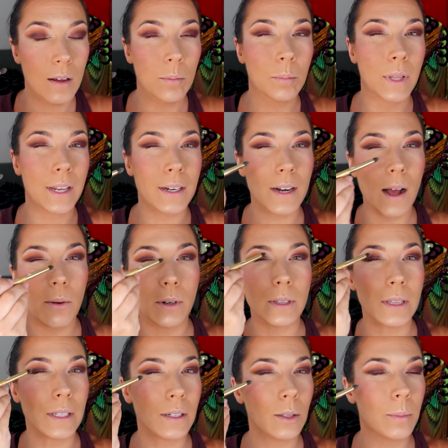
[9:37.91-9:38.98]
Blend it out a
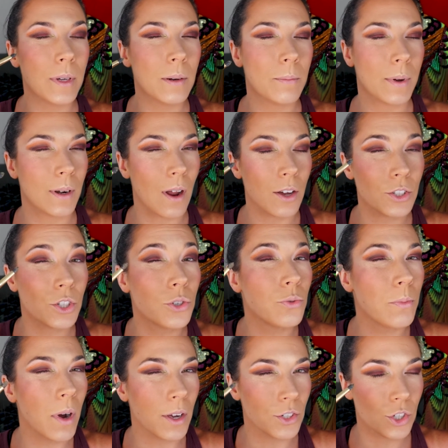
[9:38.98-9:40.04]
little bit, but not too
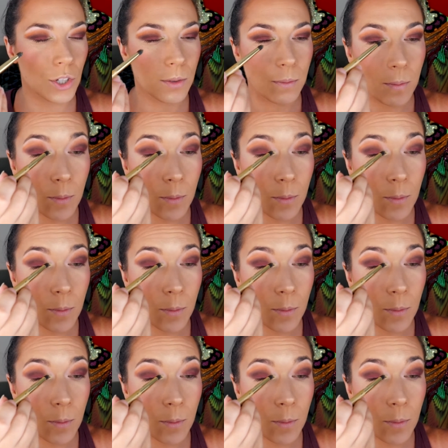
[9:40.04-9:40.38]
much.